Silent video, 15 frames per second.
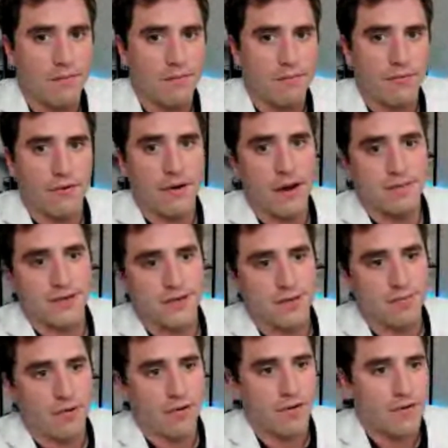Perhaps as a
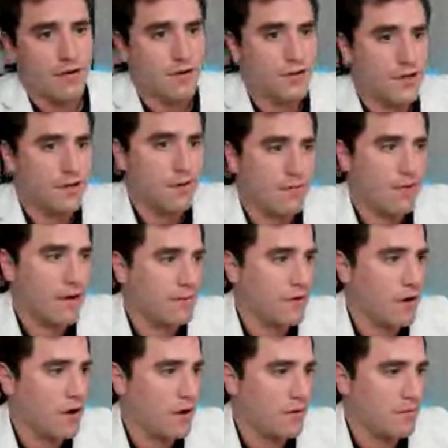part of the agenda, perhaps
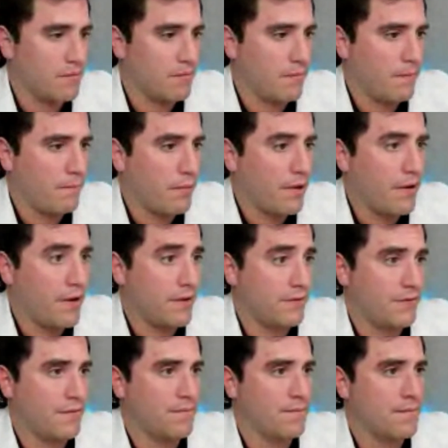not.
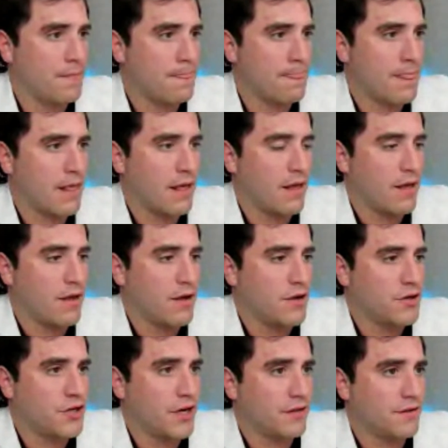But
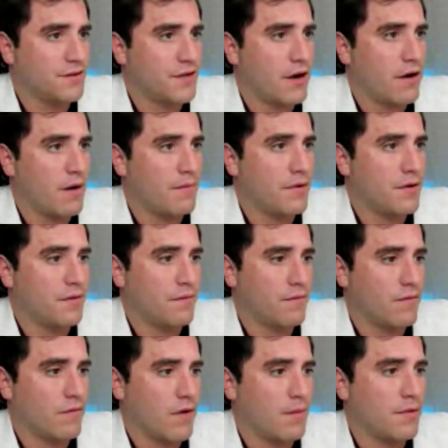check this out. I'm
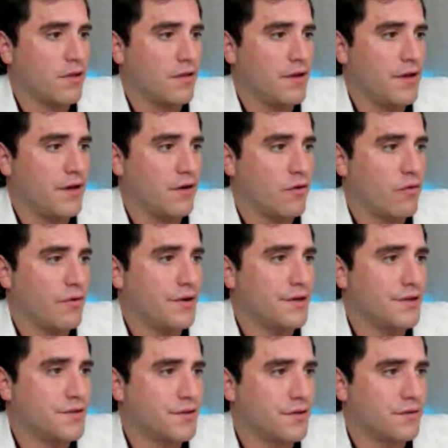gonna link a
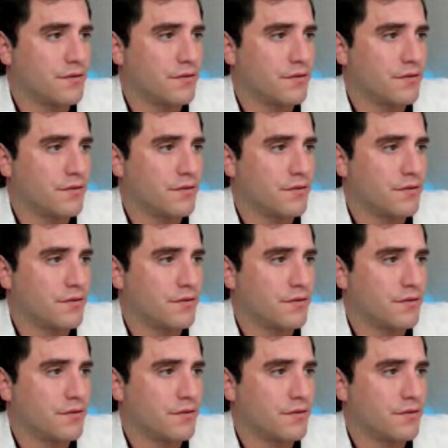quiz